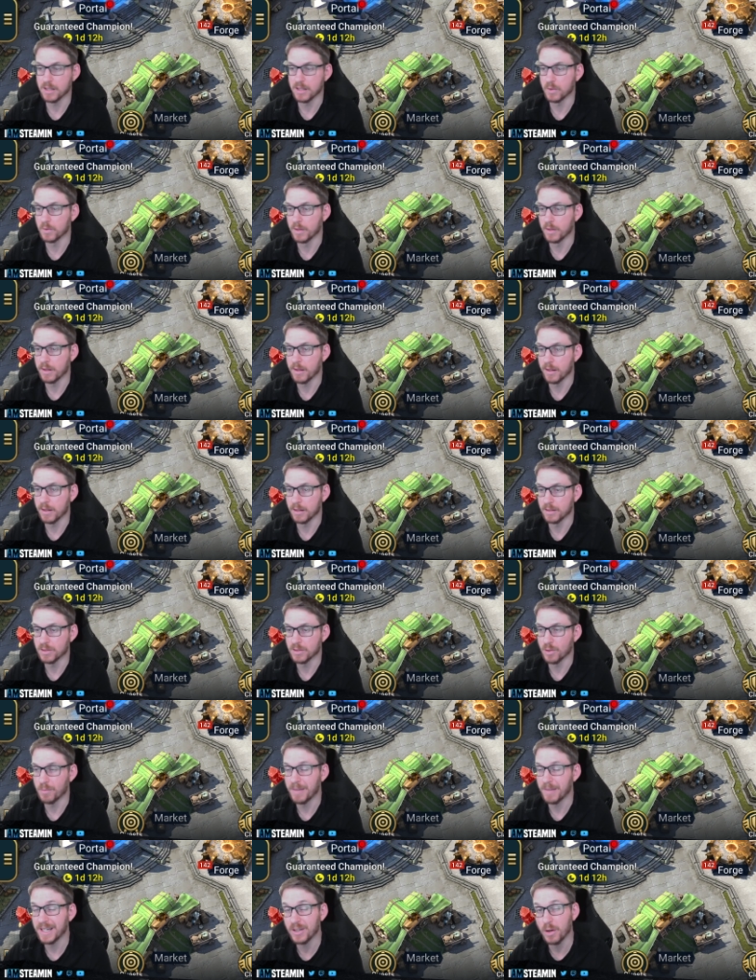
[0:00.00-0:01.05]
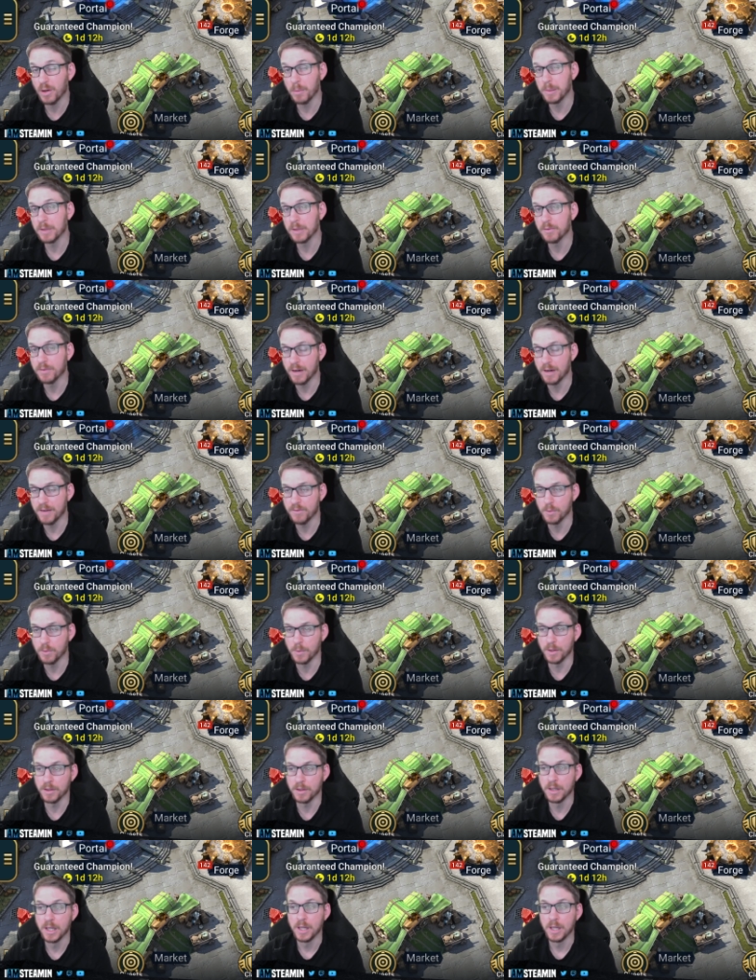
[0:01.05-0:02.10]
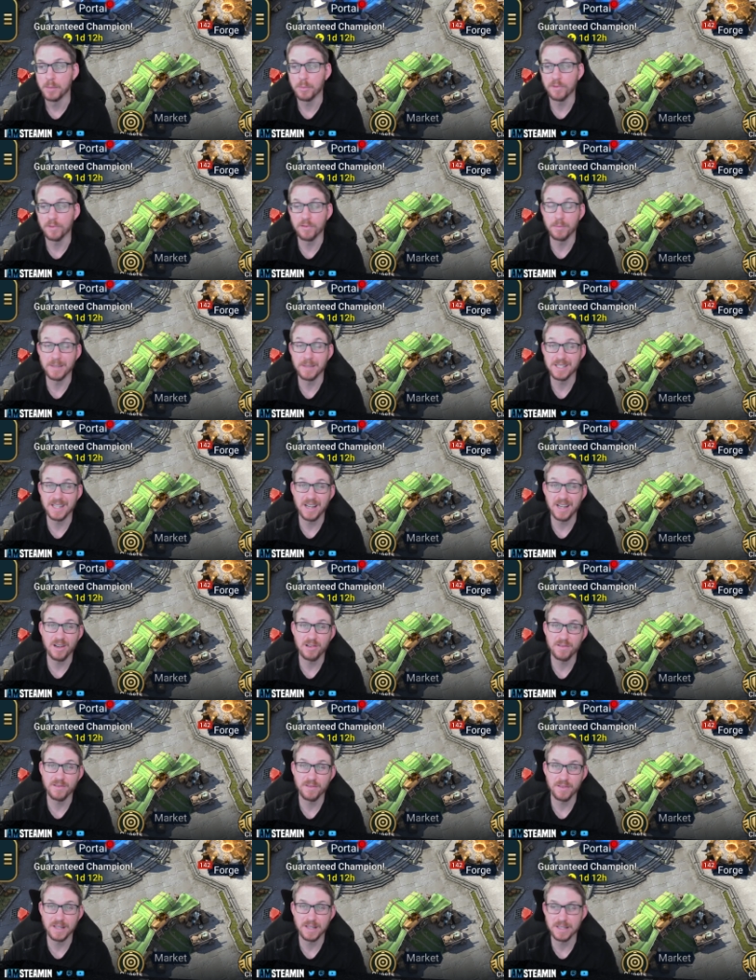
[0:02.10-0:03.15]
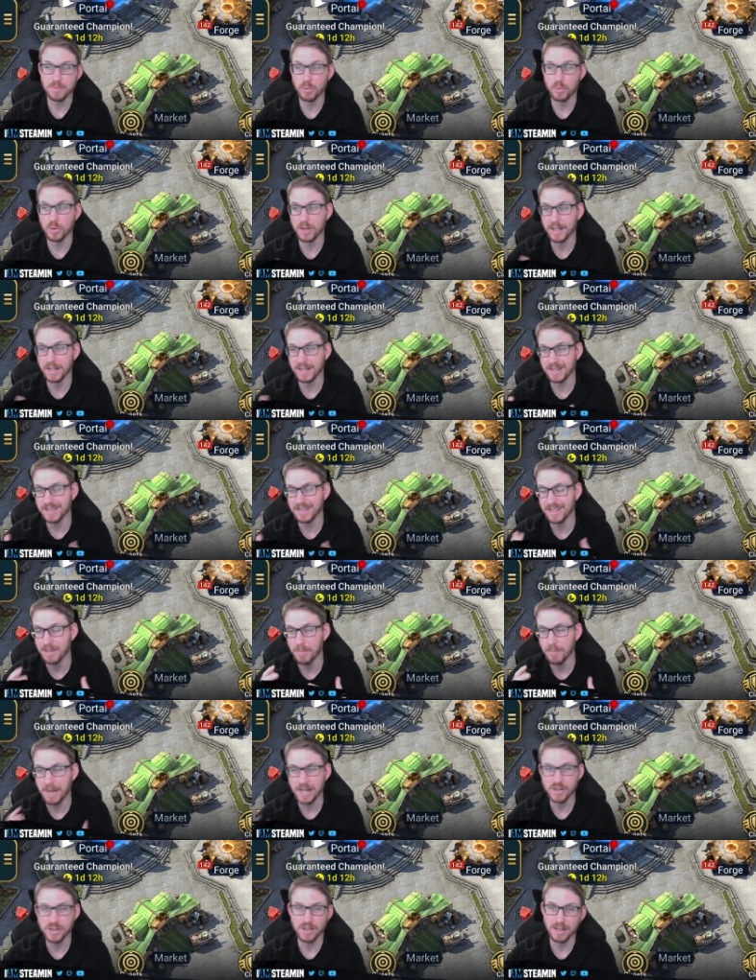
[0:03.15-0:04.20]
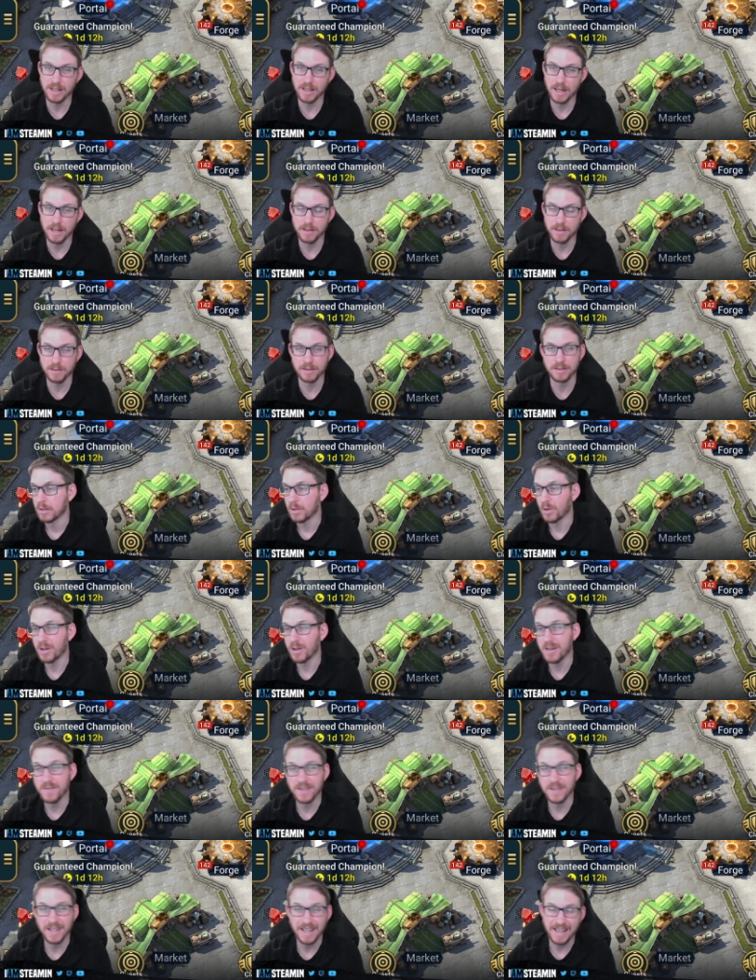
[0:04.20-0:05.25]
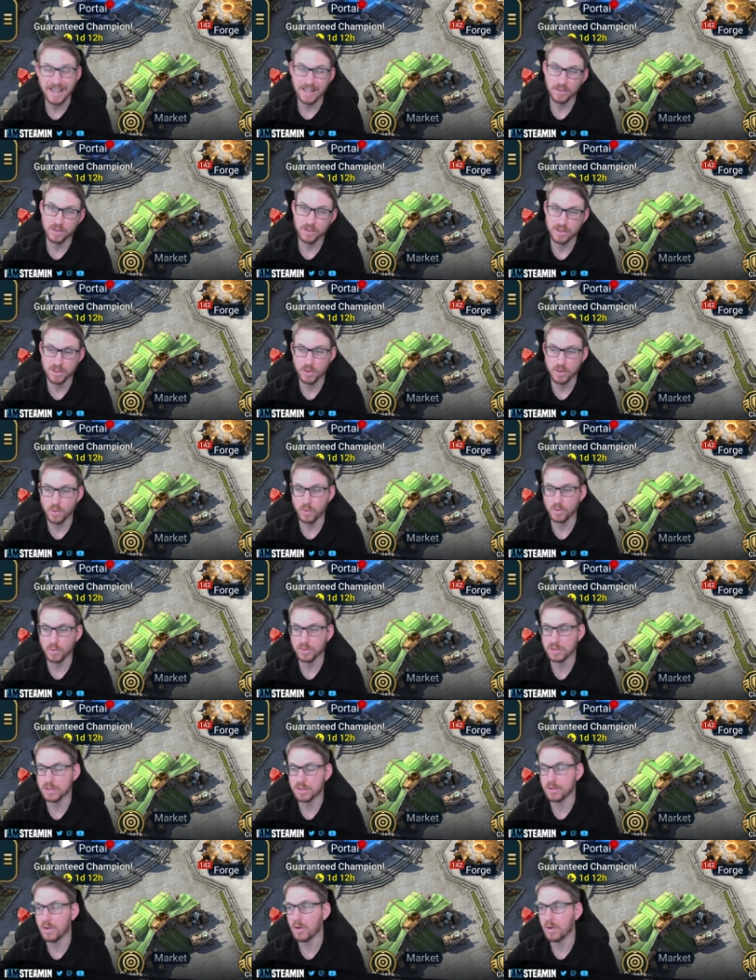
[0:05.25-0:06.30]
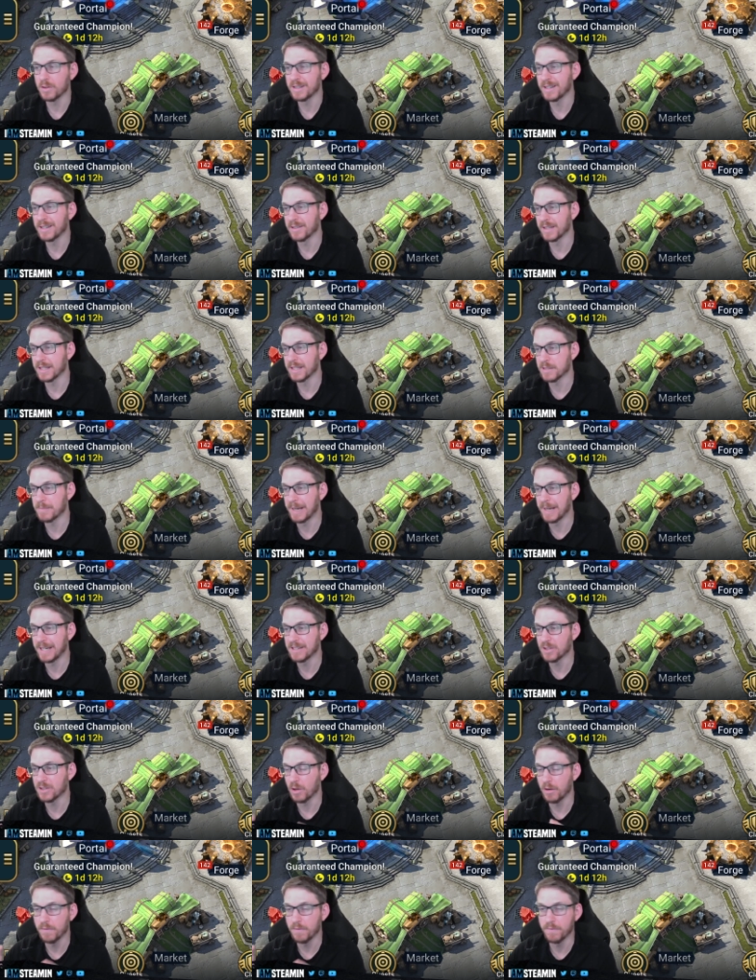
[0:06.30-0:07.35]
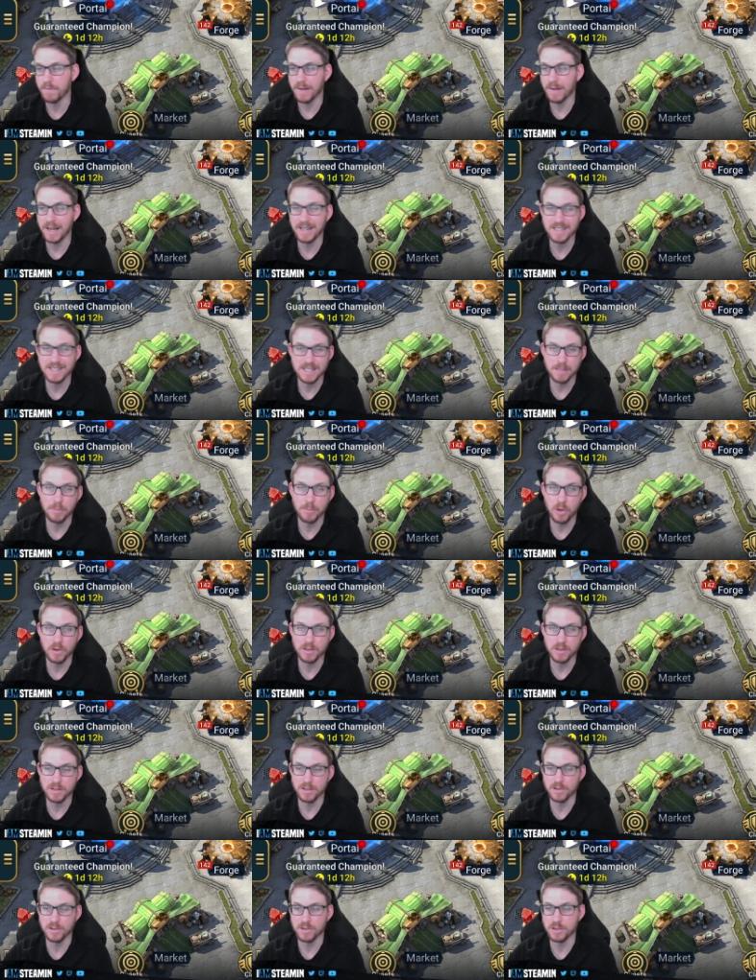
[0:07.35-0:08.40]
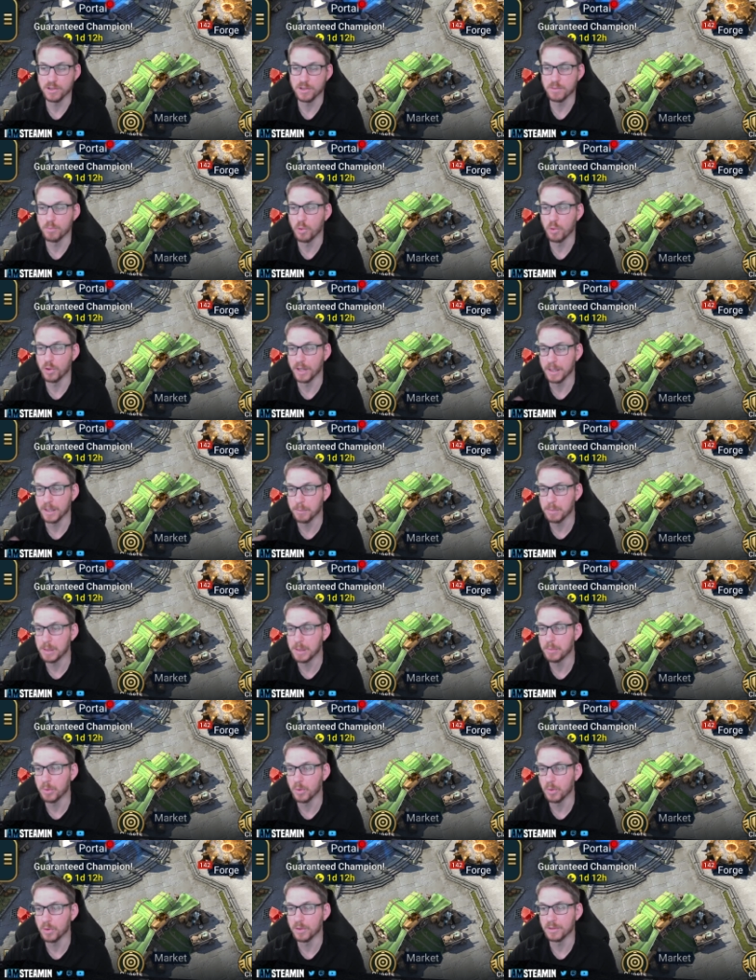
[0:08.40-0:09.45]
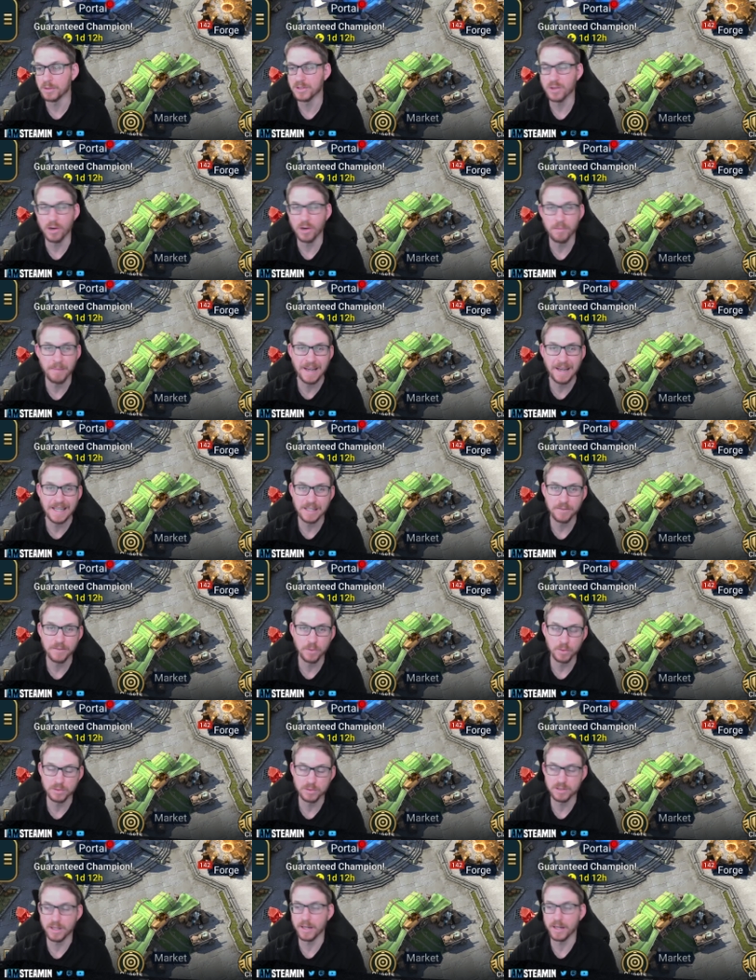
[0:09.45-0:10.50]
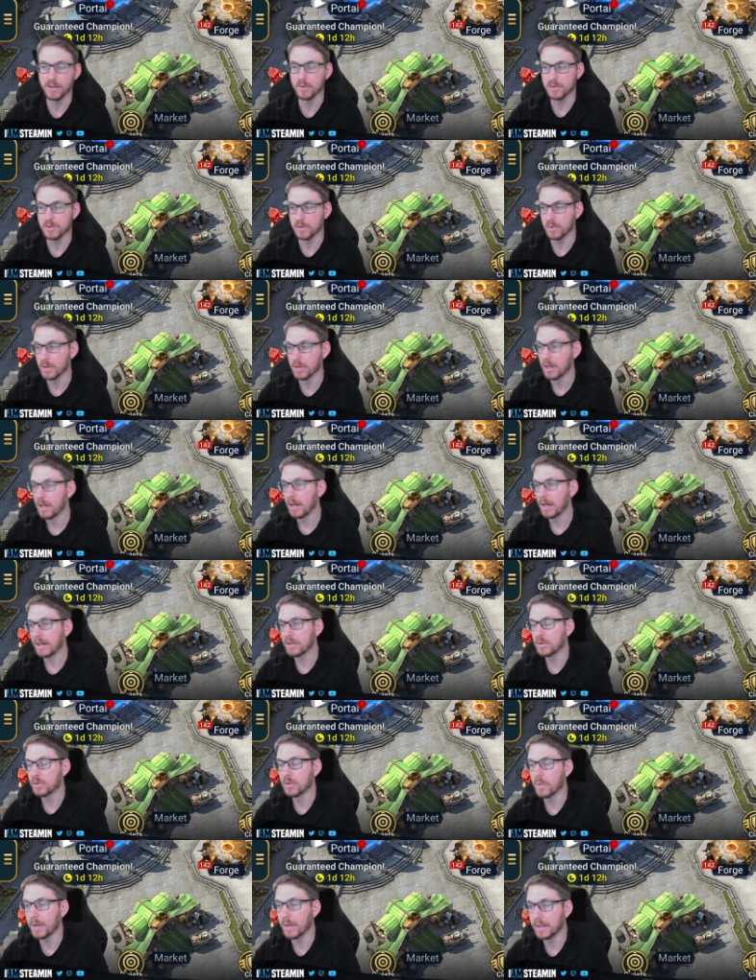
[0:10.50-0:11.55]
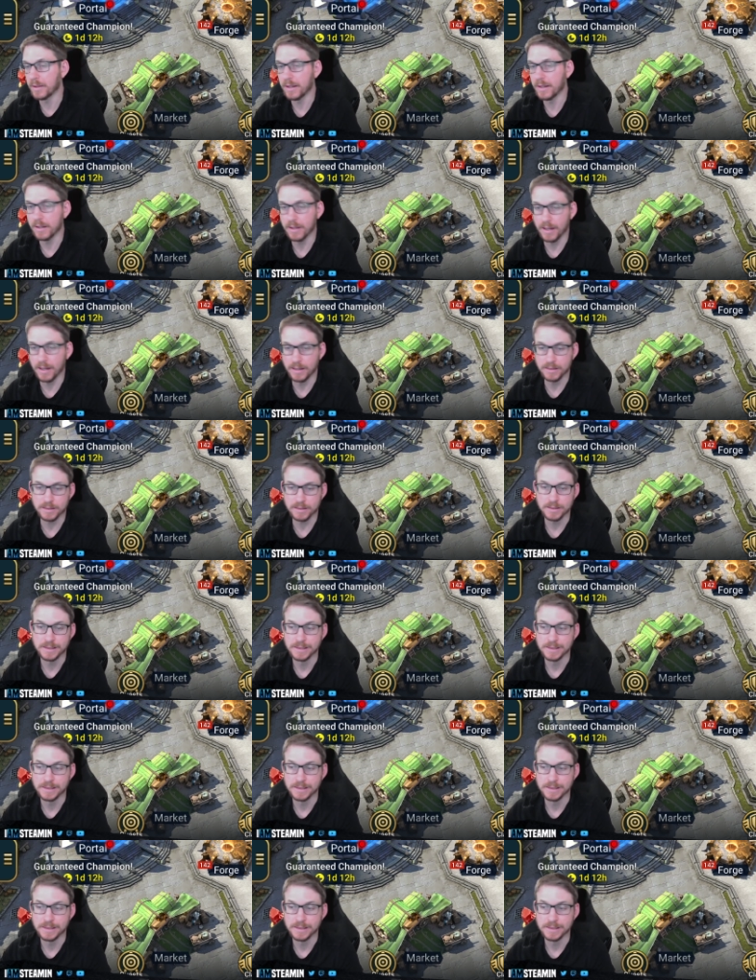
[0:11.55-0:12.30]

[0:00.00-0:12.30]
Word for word: the only thing. So it might not appeal for everyone, but for myself, it's more like kind of Magic the Gathering, or even like Elder Scrolls, not nearly as many sort of fantasy monsters, just more like people and sort of medieval style, so I do quite like that.